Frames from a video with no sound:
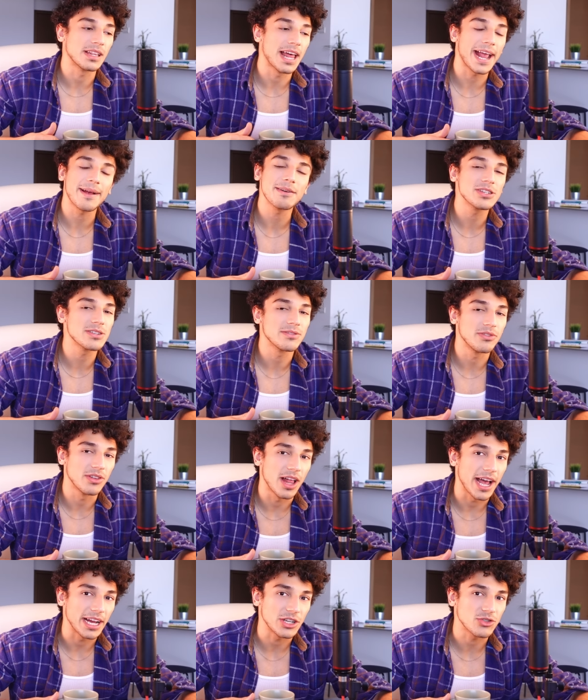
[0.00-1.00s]
language of
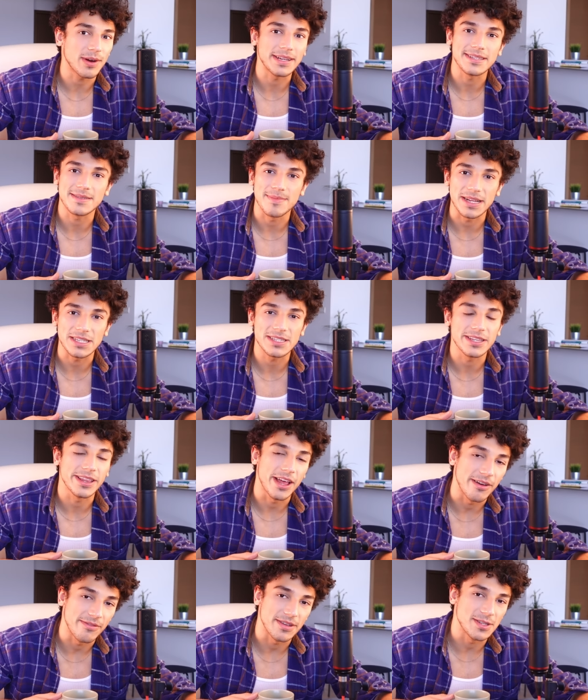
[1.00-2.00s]
light transmits
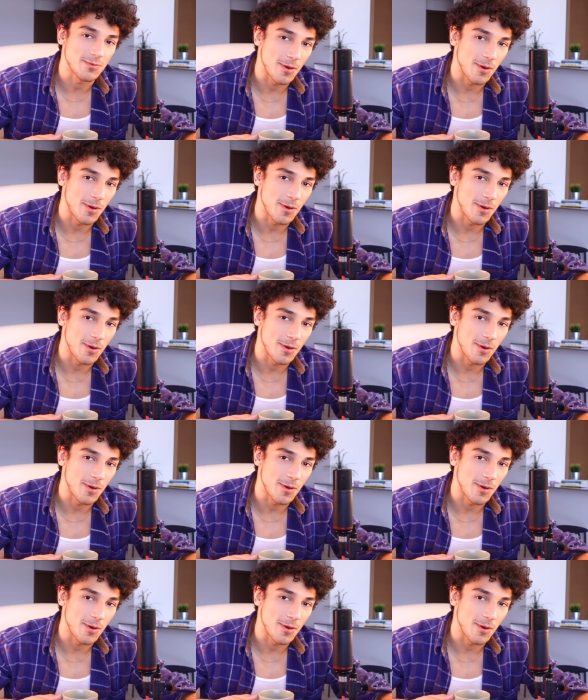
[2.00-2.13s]
love as